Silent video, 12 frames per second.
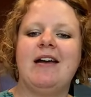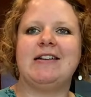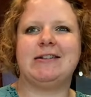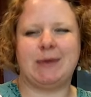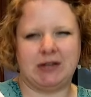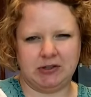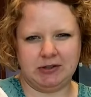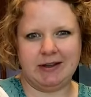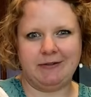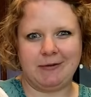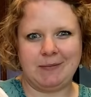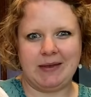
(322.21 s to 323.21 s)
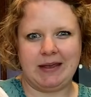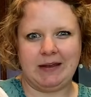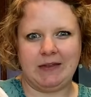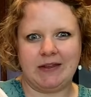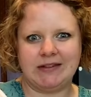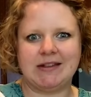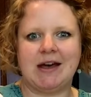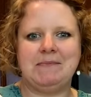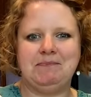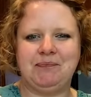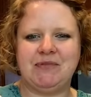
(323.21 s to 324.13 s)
especially from being in the sun.